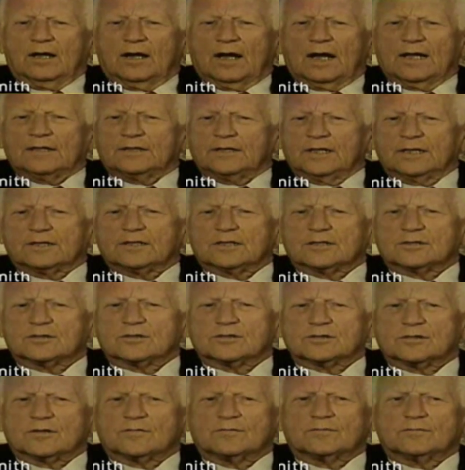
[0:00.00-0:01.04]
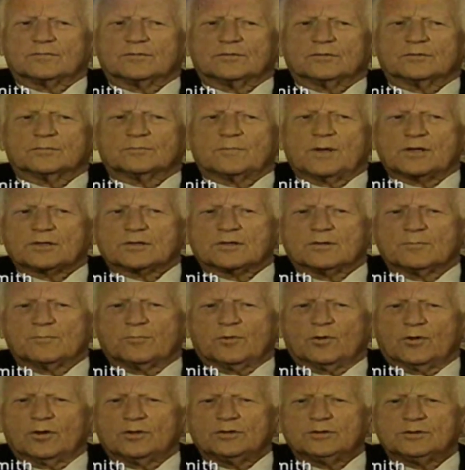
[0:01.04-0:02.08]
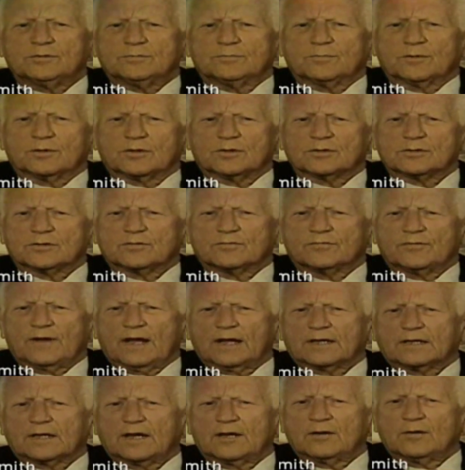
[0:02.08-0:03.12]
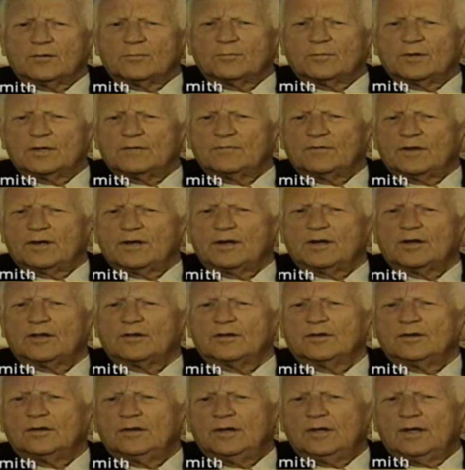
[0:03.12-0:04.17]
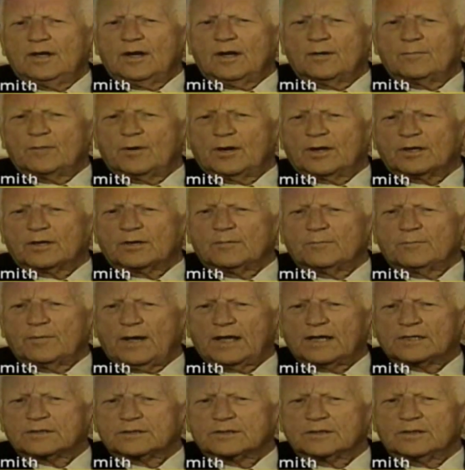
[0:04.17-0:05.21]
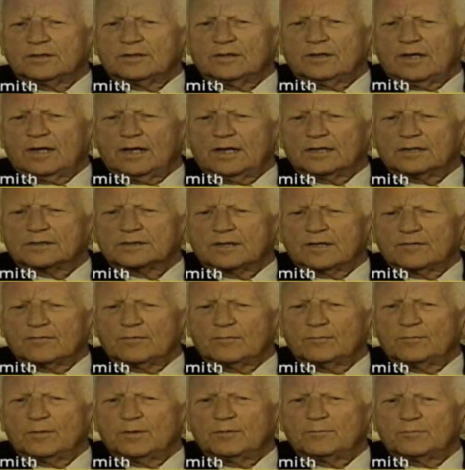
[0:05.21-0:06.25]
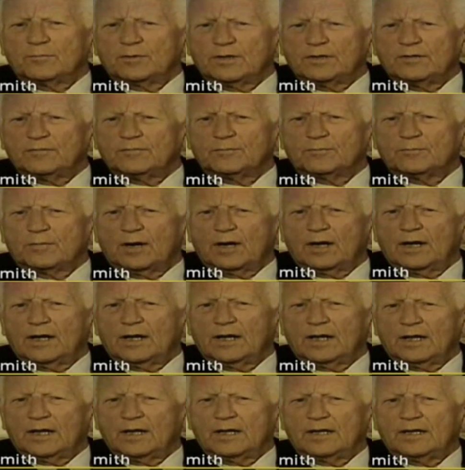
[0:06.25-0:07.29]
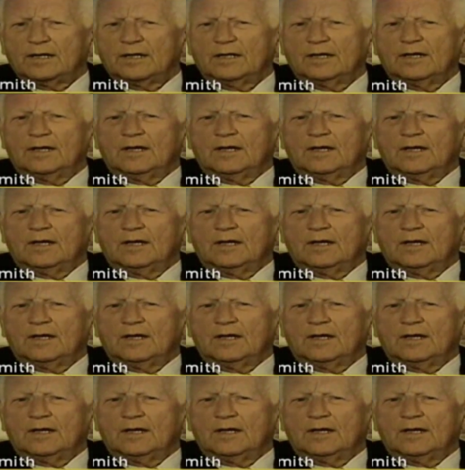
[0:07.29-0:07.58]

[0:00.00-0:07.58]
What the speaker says: I think this is of special importance because the fact I don't believe any other American ambassador has ever been briefed by a